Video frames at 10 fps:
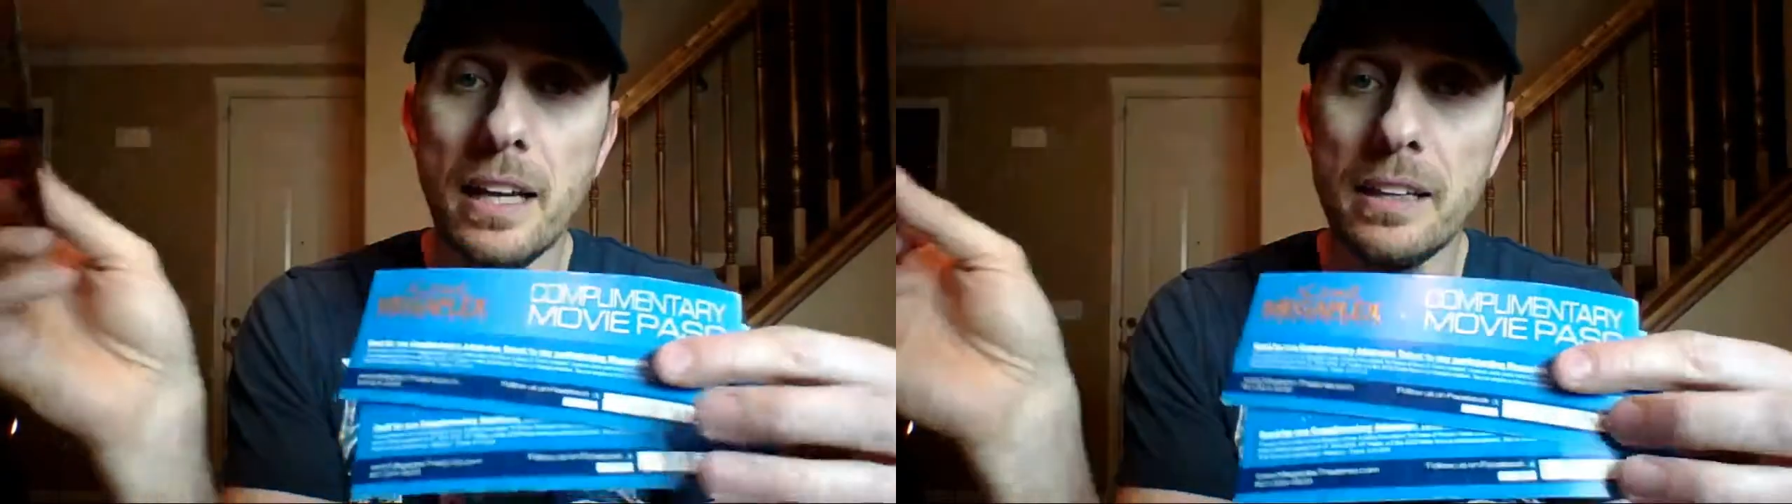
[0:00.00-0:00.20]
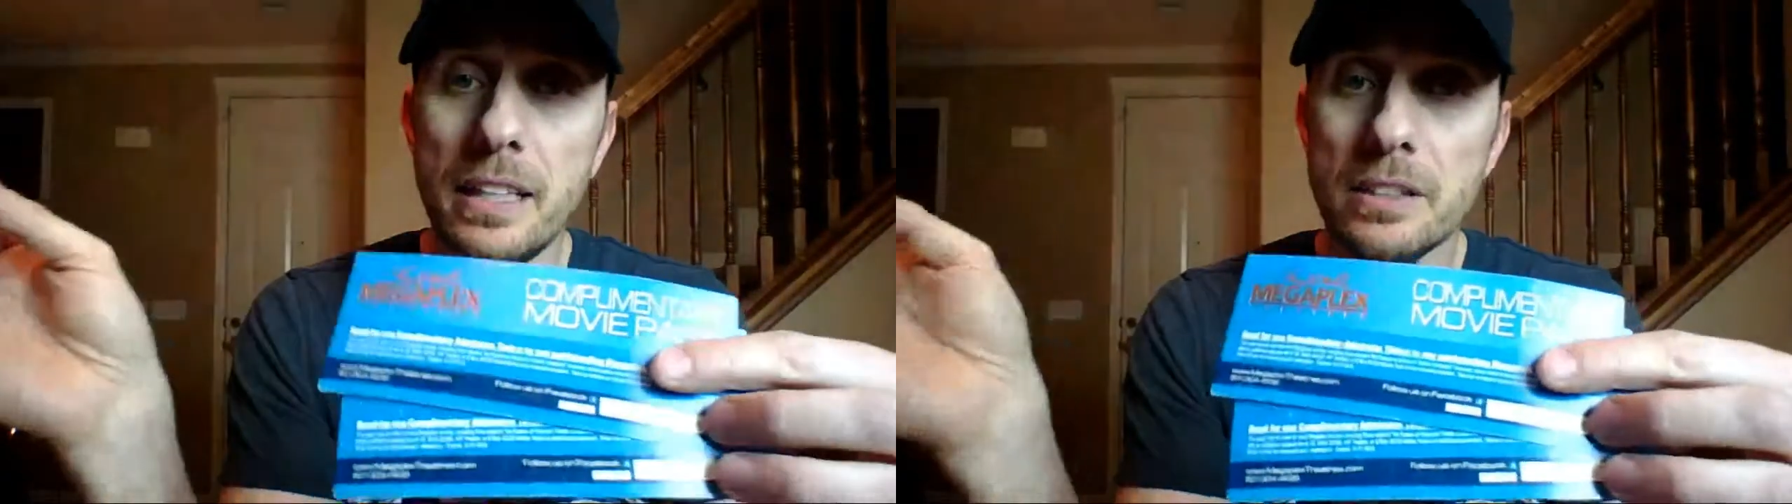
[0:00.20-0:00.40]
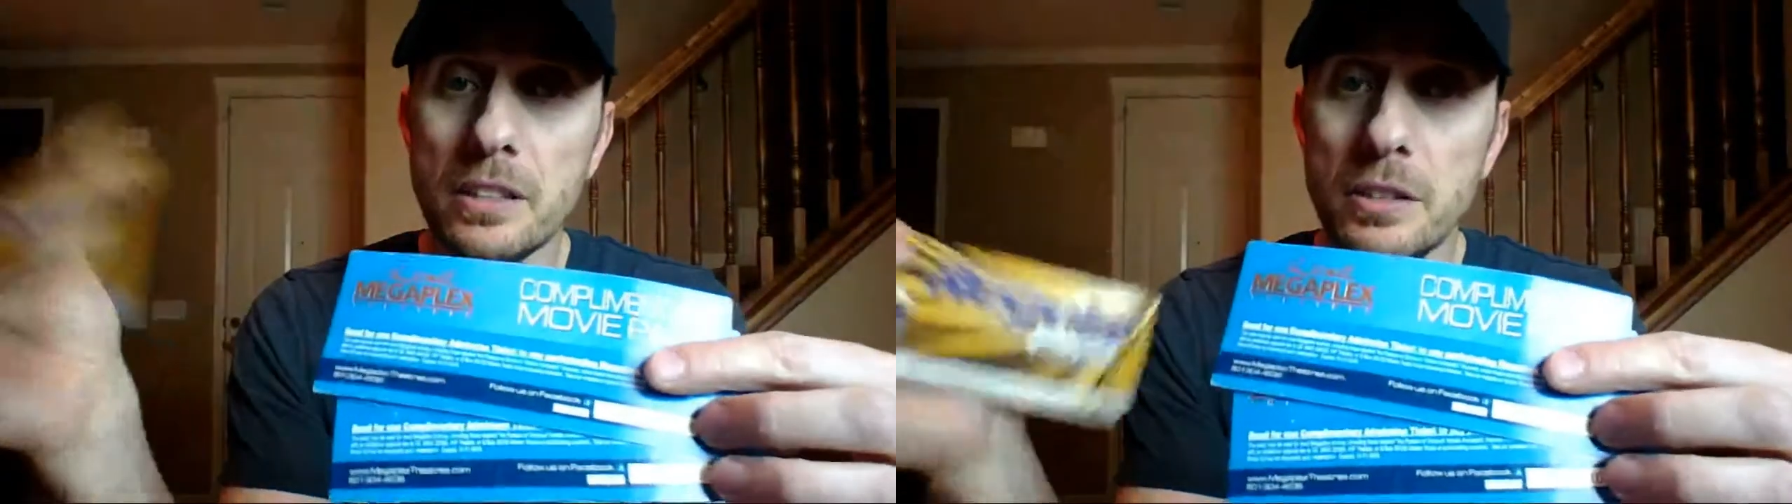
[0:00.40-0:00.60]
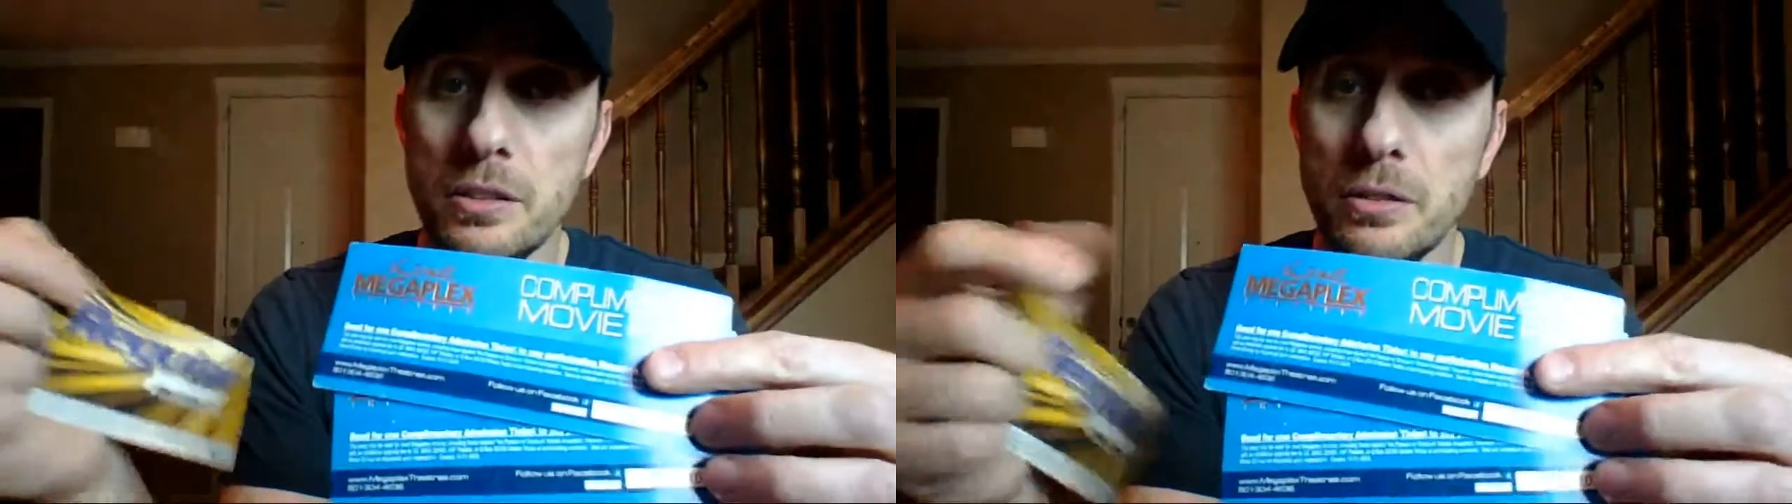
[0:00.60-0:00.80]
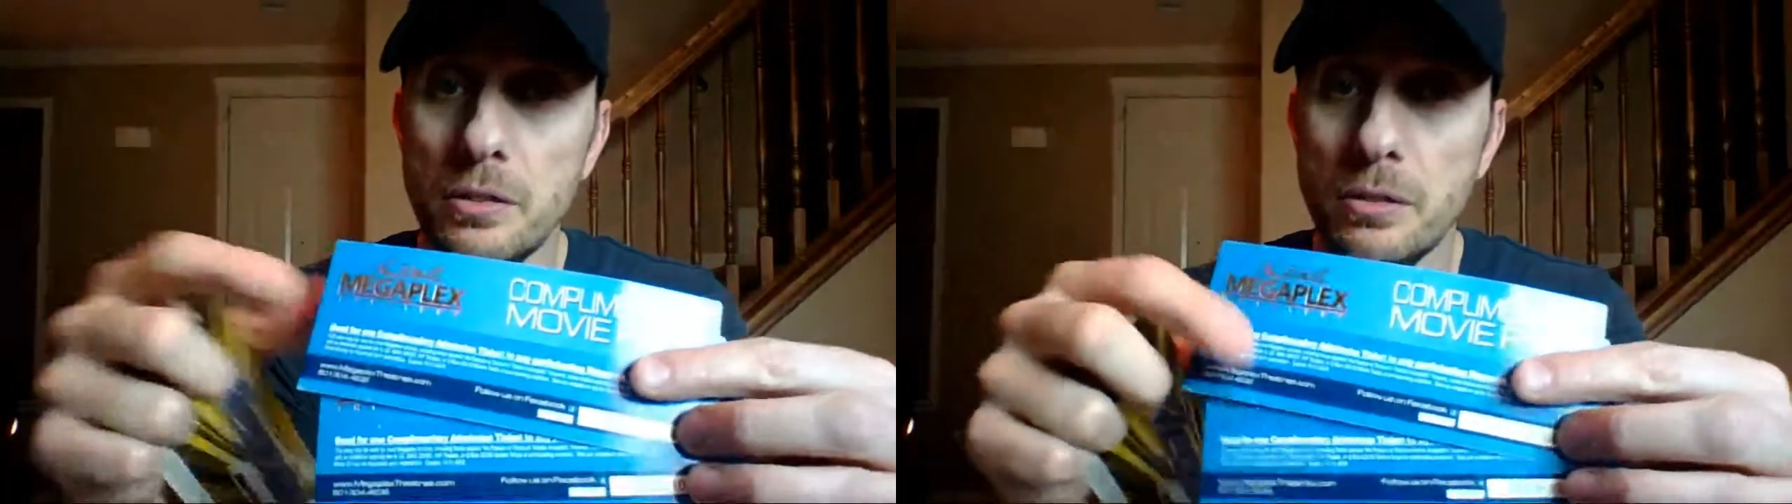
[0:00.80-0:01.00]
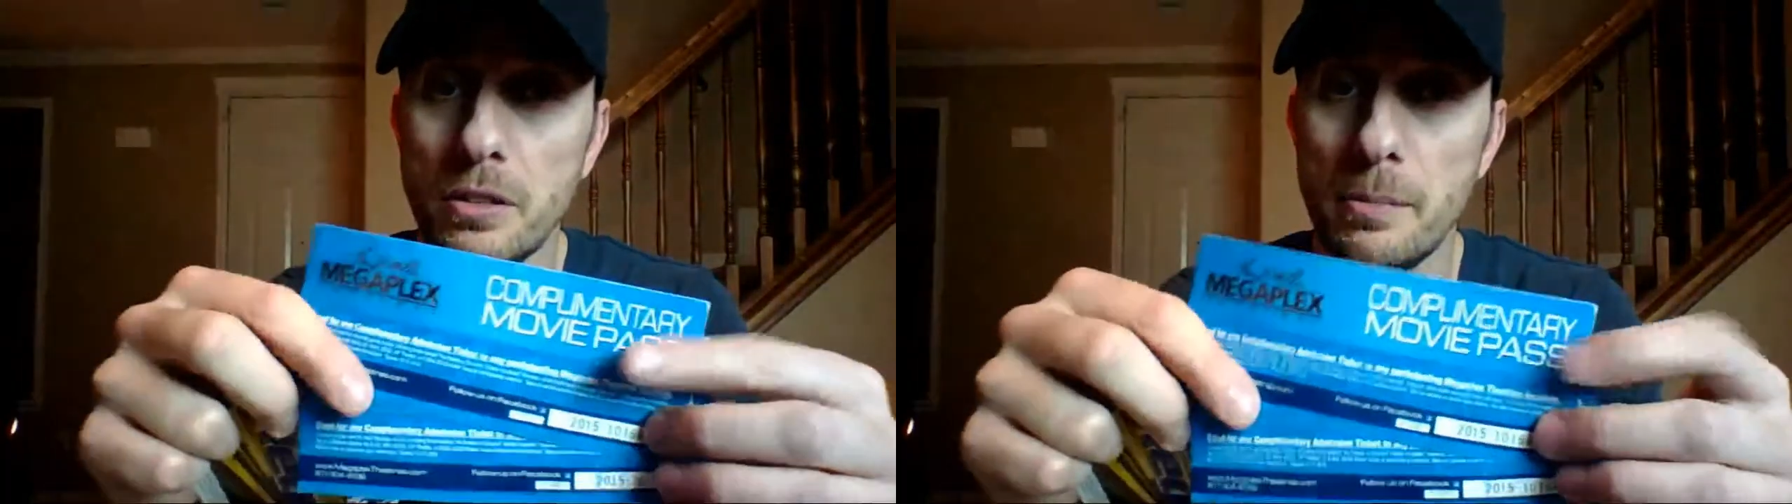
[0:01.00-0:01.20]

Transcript: these are to the